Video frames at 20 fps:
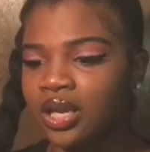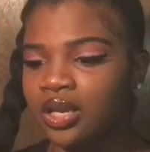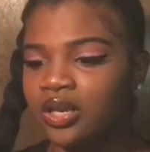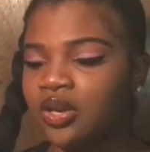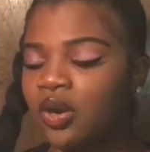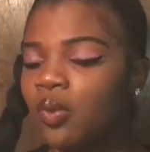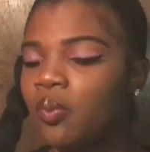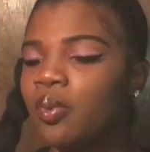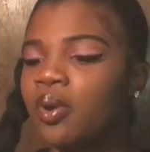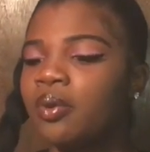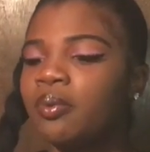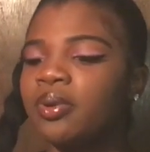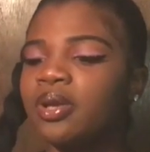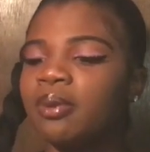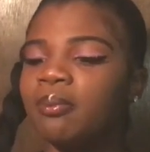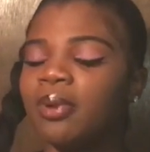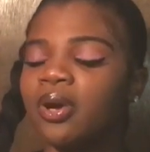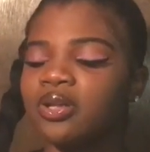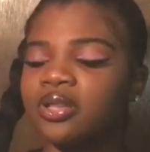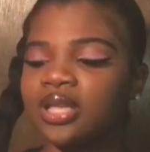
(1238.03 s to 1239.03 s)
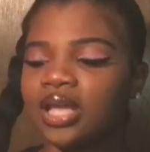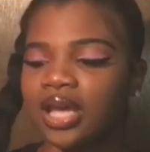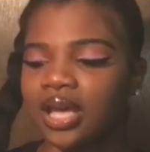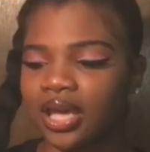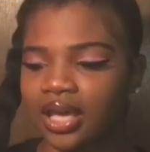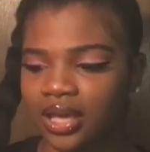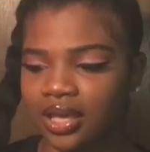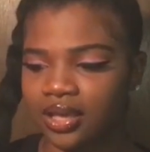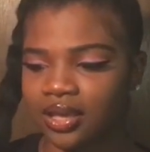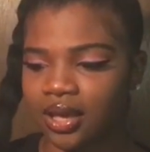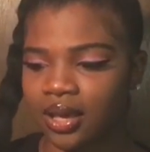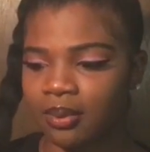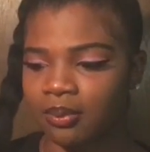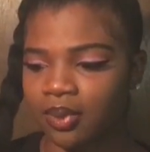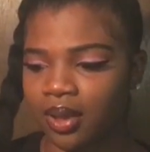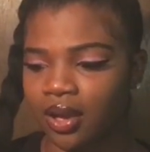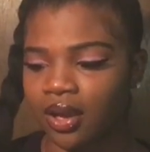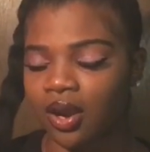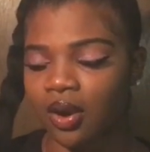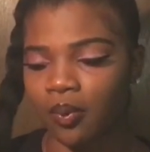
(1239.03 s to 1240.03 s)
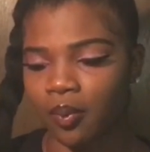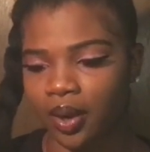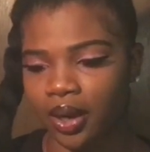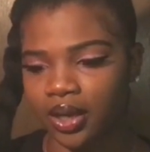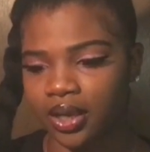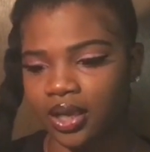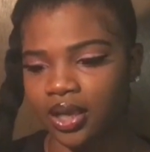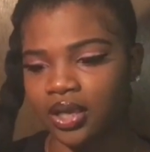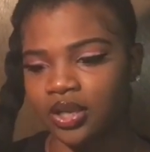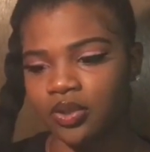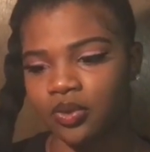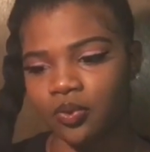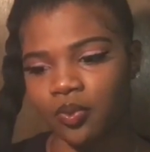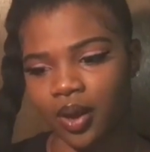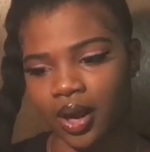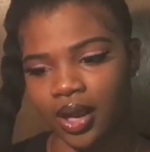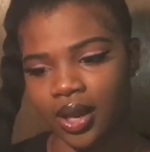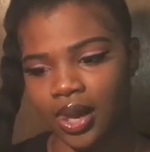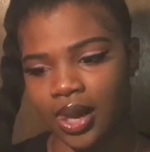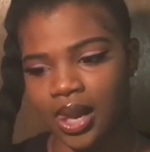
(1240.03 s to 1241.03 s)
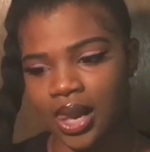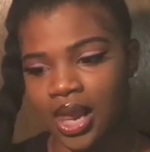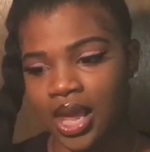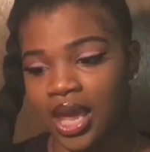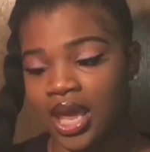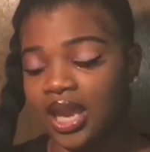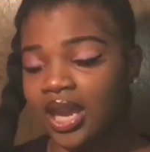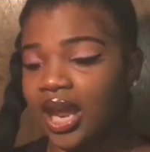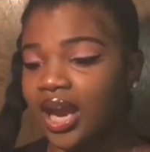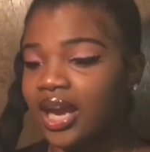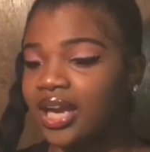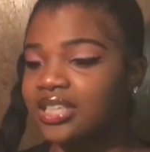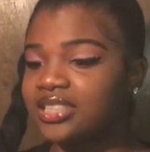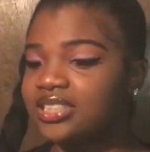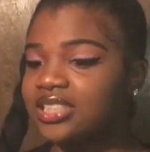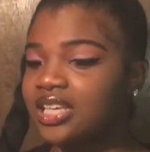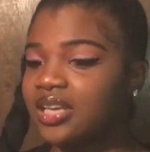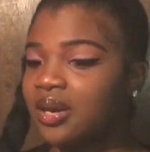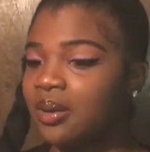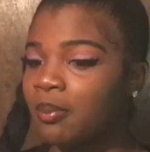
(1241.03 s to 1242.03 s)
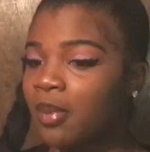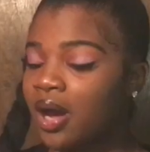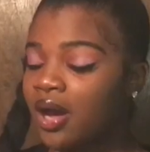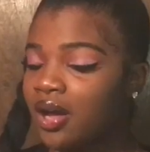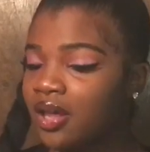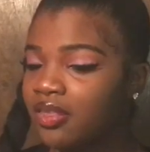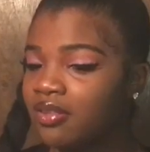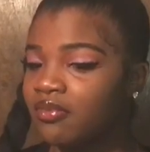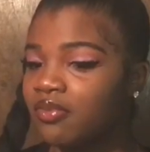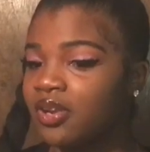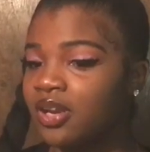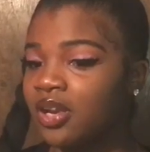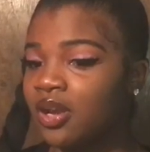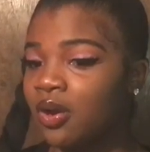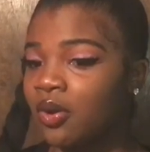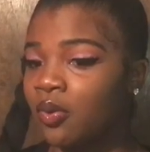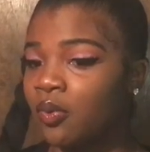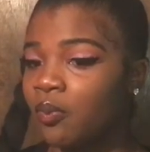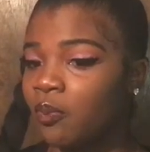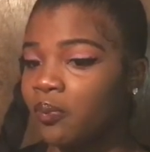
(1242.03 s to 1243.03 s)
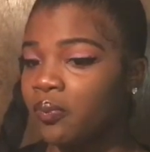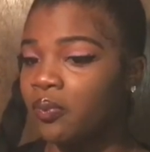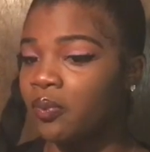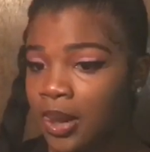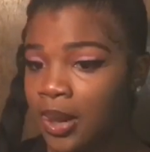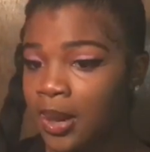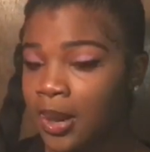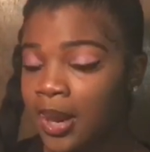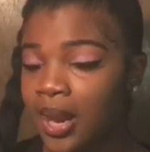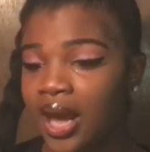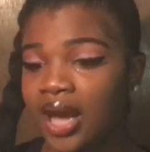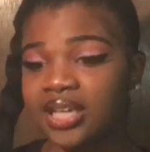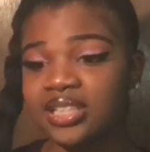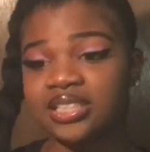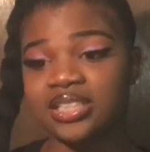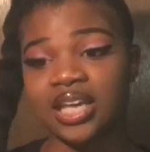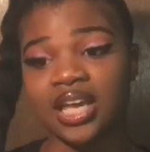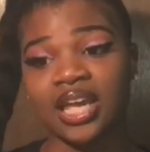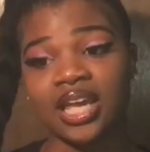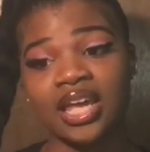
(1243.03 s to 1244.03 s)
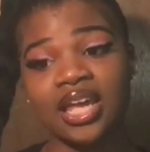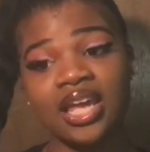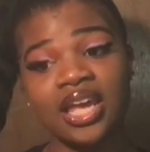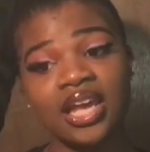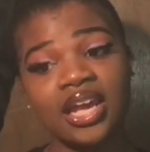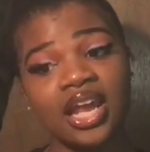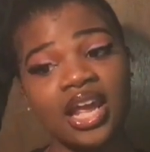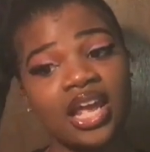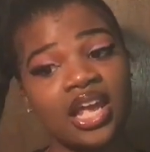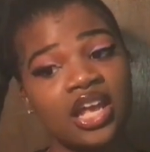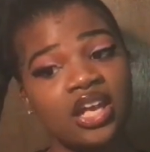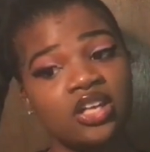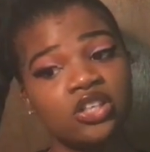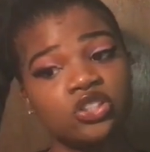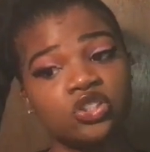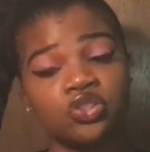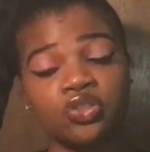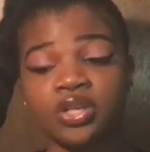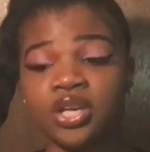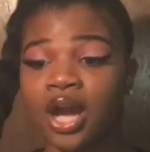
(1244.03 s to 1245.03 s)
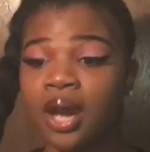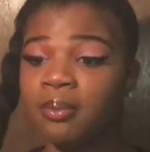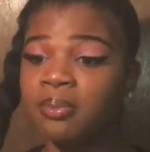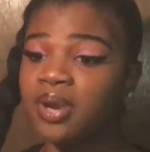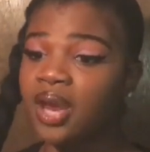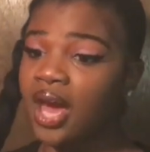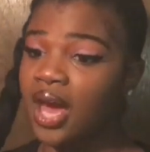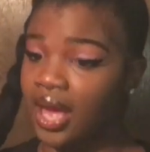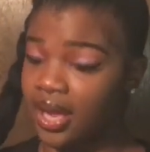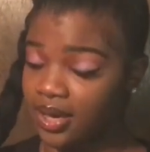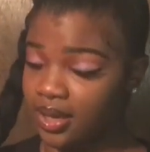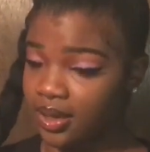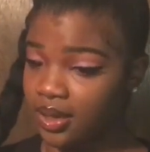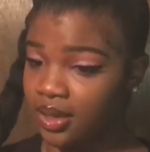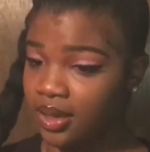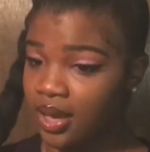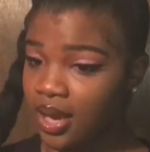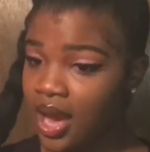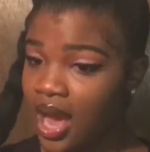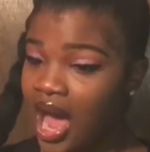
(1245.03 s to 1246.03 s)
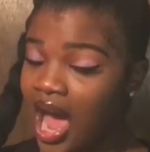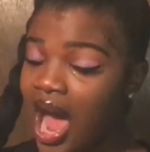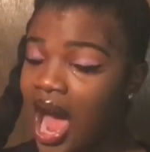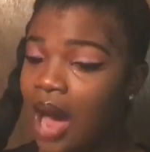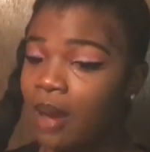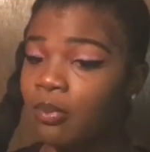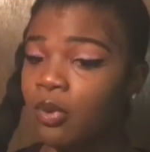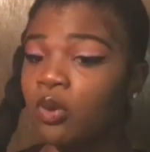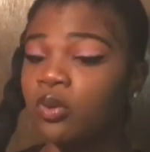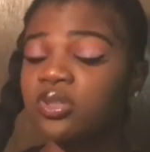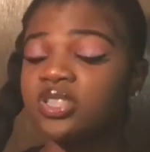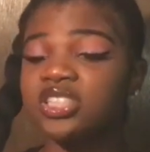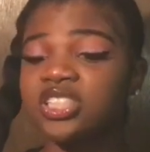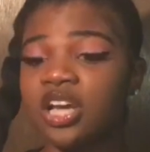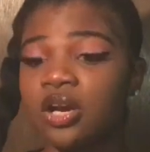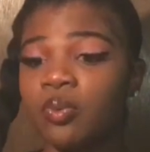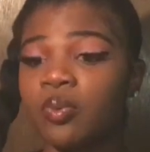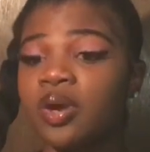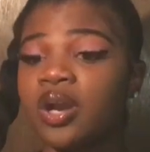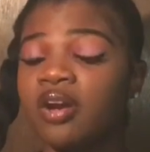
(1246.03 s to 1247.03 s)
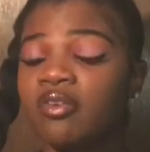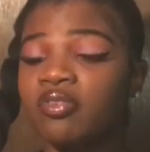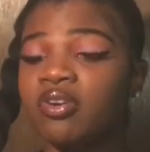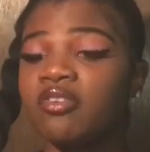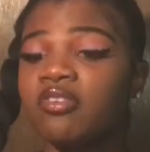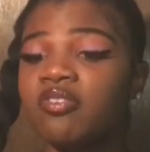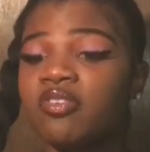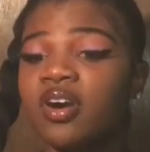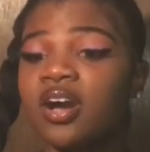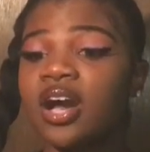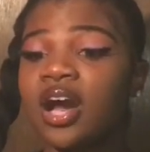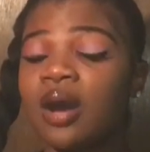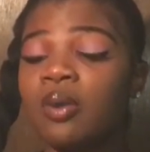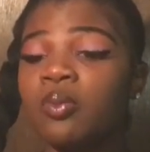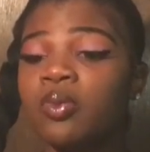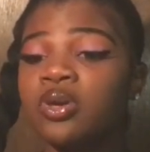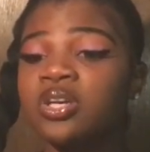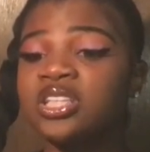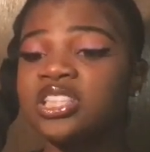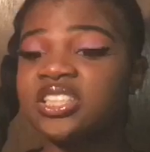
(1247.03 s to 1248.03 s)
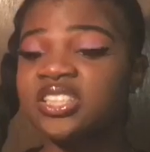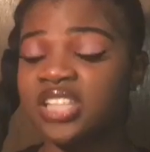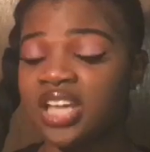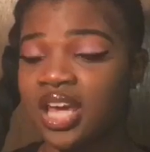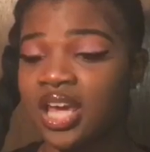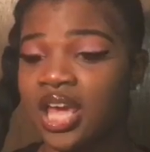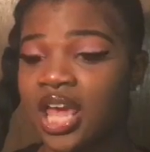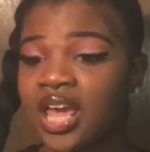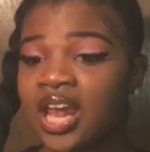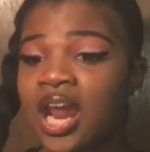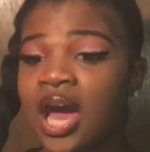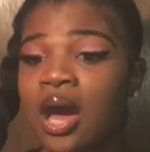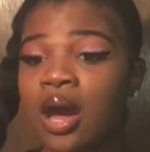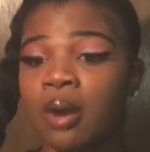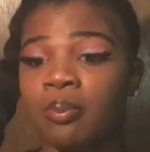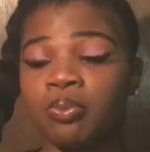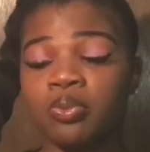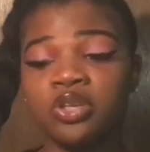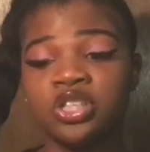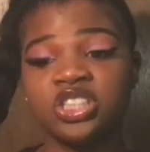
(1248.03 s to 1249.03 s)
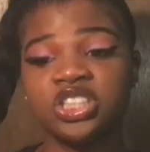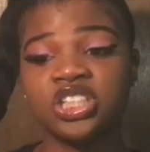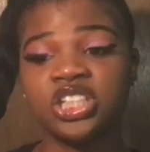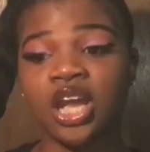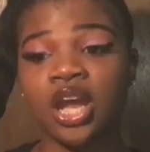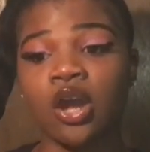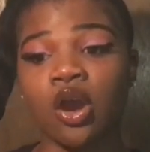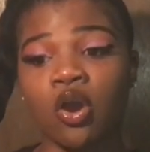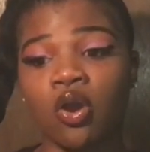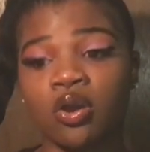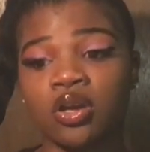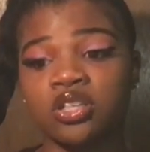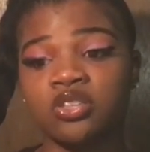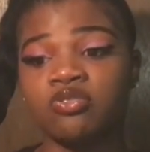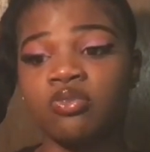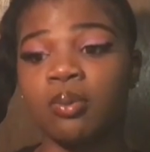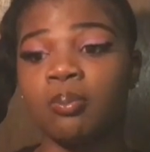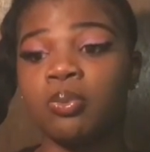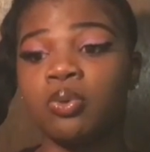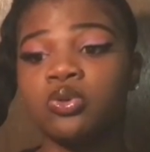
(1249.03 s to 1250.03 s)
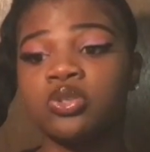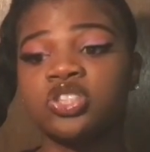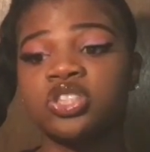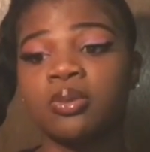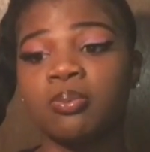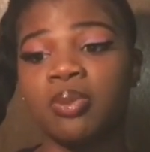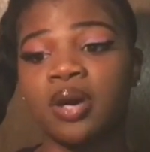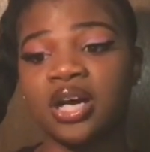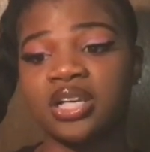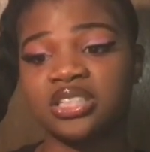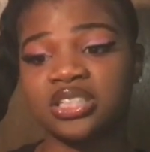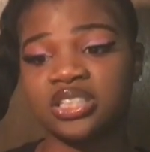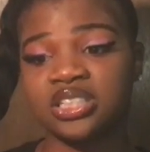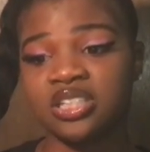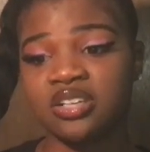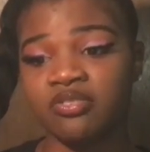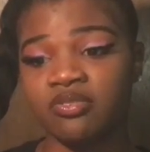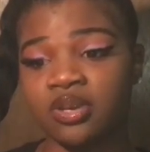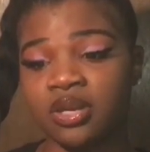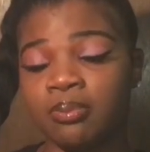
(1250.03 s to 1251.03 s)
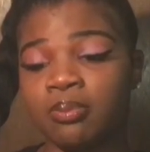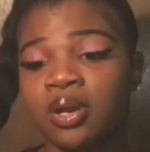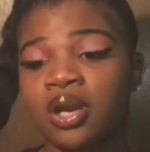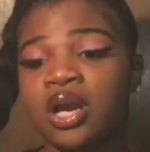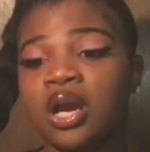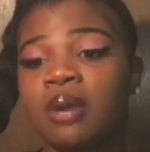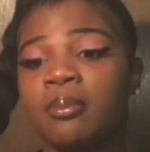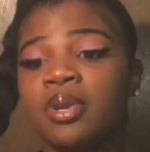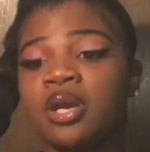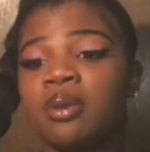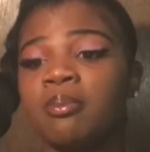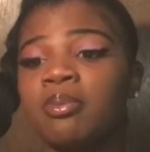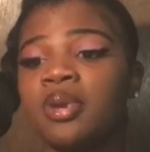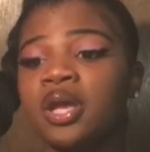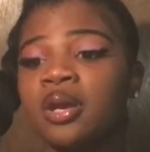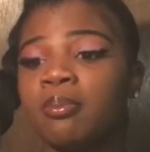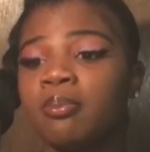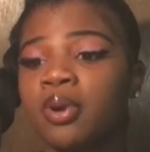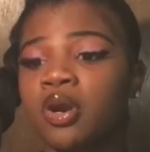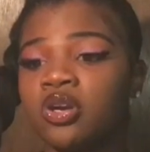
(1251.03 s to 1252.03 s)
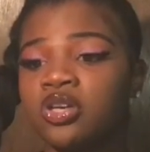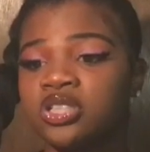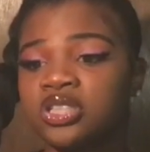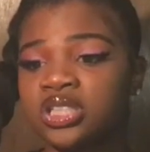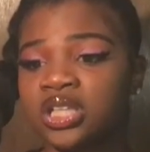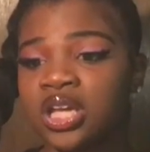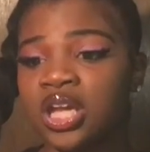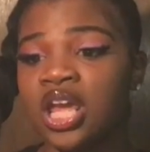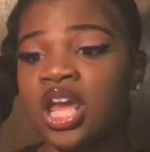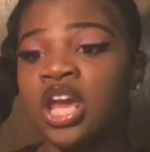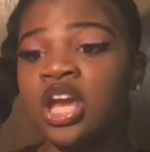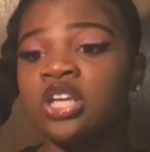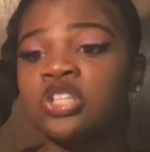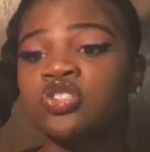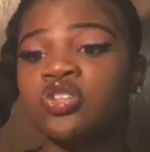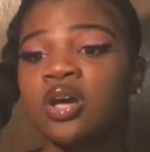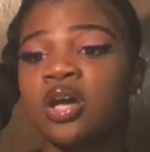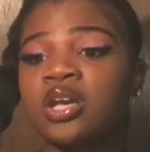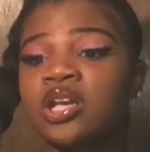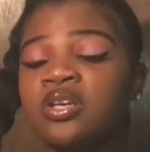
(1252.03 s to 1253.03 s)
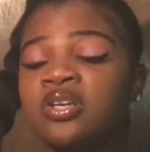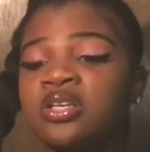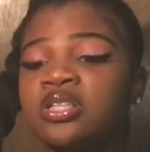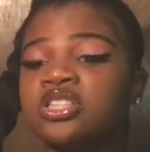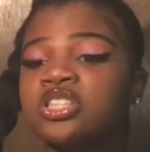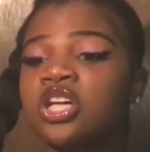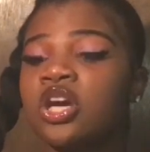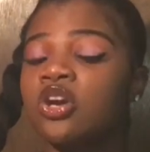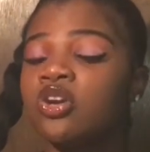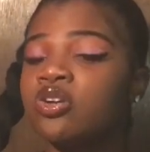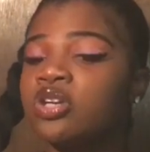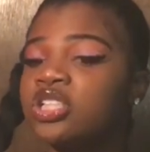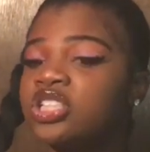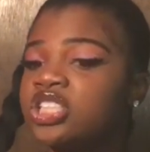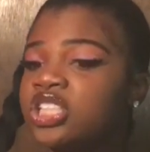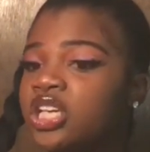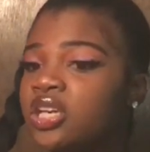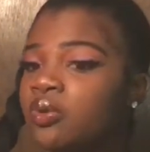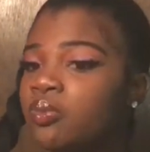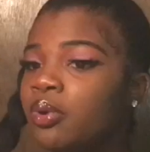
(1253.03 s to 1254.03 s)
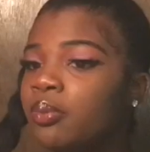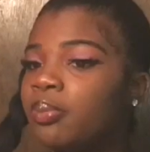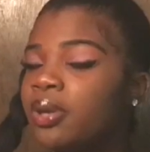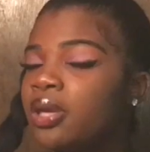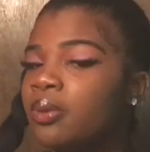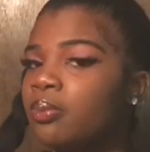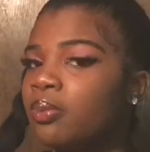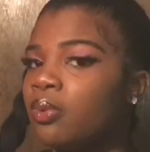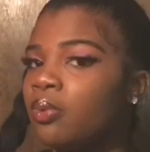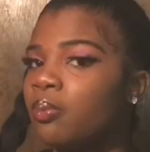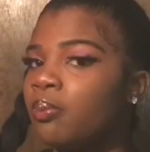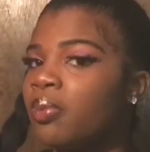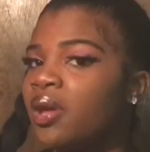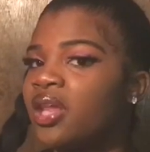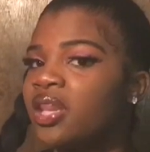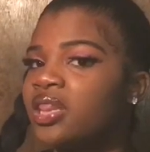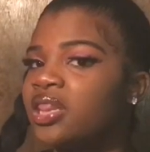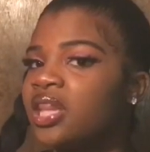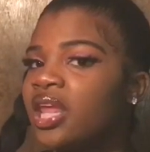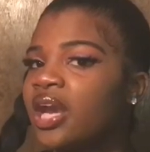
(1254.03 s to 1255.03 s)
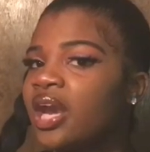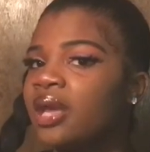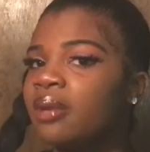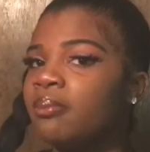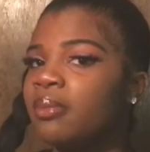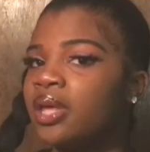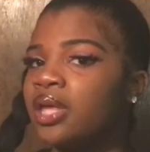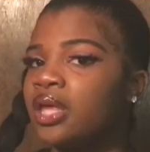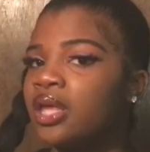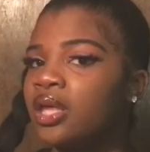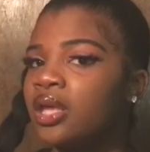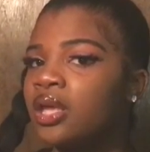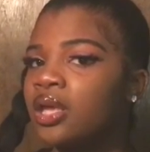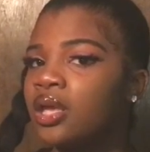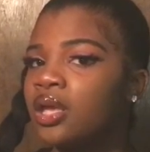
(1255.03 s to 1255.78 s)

Don't worry about the hate." I'm like, "All right," and you right. Like I said in my other video, I said he in the industry. I'm not. I'm gonna say whatever the fuck I want to say, and I appreciate August for pushing positivity, becoming a better person, trying to turn the cheek with people. But that ain't me.